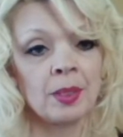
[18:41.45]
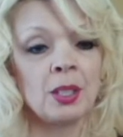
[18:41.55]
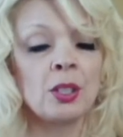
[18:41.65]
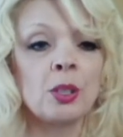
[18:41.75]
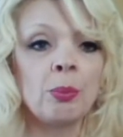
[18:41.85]
the
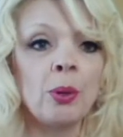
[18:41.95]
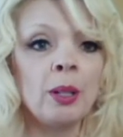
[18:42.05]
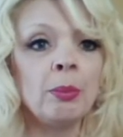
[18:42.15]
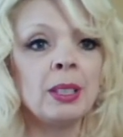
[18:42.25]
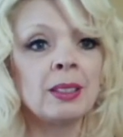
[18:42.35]

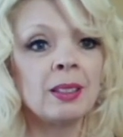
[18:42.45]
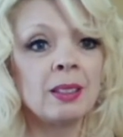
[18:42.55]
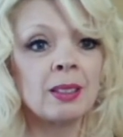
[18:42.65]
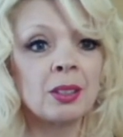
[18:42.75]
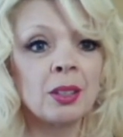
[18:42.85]
disappointments, the
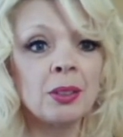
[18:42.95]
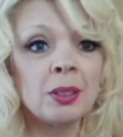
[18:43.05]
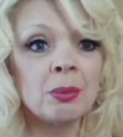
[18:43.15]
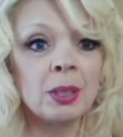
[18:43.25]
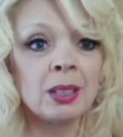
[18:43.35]

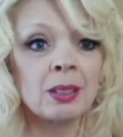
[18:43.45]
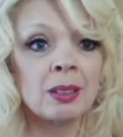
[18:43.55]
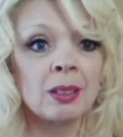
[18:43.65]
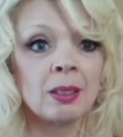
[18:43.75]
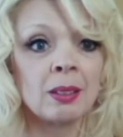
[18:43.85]

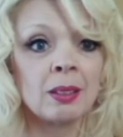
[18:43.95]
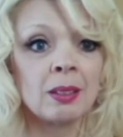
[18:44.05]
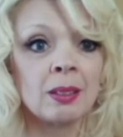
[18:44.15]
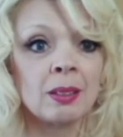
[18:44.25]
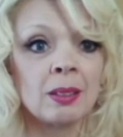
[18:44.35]
discouragements,
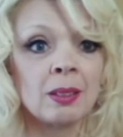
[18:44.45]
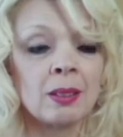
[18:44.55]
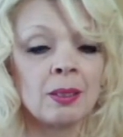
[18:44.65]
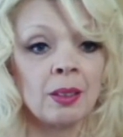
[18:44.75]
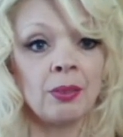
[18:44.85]

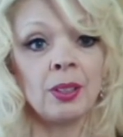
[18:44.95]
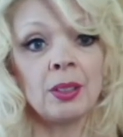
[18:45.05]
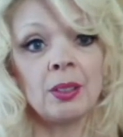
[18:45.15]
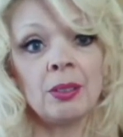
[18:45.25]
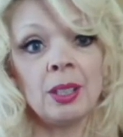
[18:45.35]
the
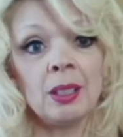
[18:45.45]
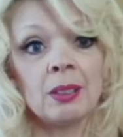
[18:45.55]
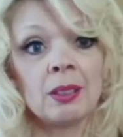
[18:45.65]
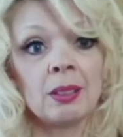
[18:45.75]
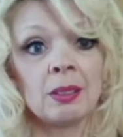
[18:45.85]

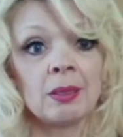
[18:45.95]
victories.